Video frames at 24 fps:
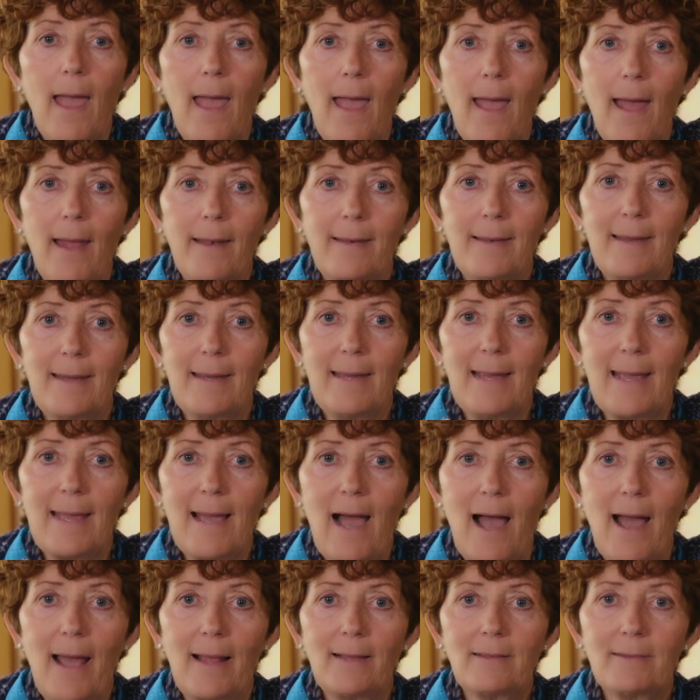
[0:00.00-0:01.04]
And
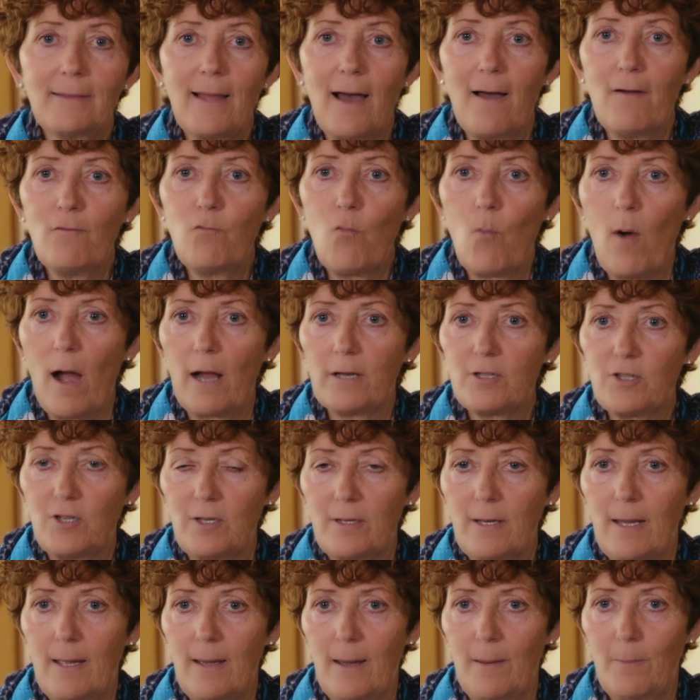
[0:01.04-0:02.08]
I love
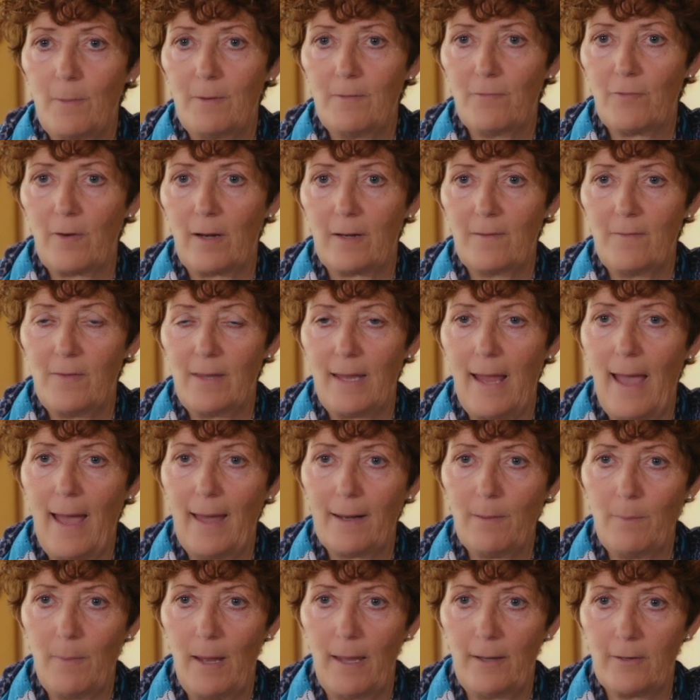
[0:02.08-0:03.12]
watching him in front of the
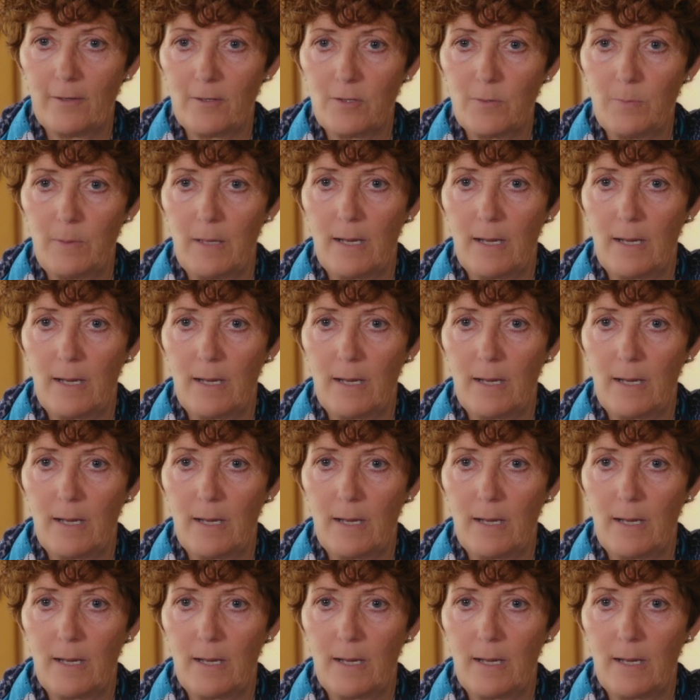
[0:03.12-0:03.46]
animators,